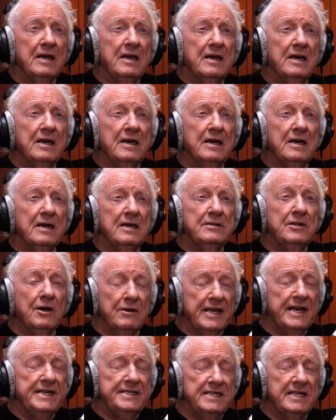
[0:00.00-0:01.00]

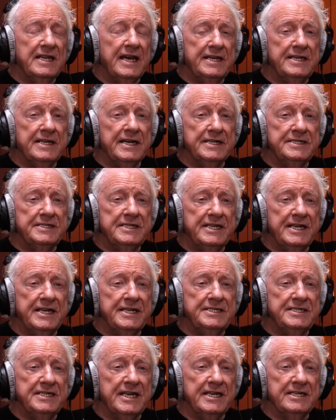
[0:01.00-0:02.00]
Late
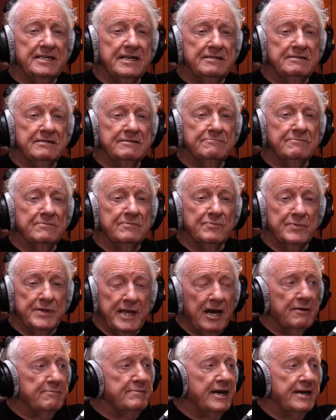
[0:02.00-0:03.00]
1988, and
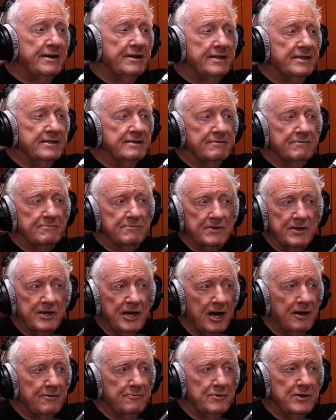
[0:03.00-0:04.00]
without Mary, the
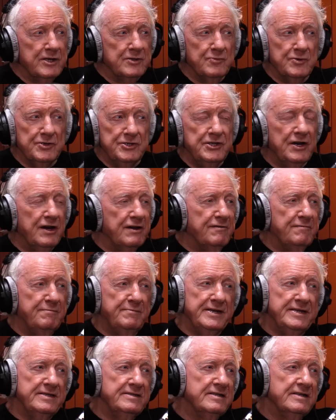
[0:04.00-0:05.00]
CoOp World would not have
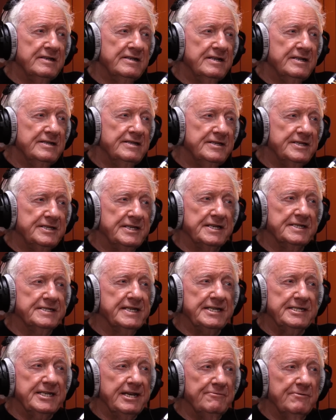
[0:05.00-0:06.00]
been the
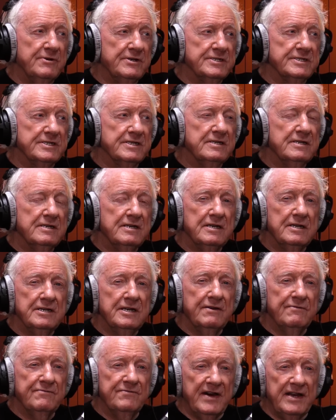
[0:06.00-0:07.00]
success it was.
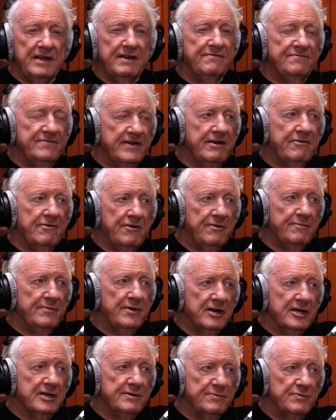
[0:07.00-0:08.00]
Very, very
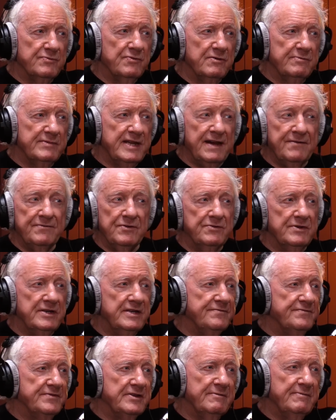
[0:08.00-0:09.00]
remarkable woman. Everyone
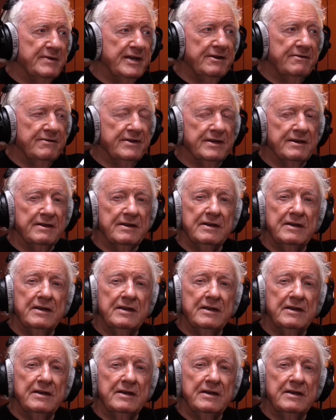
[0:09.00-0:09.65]
loved her, Mary.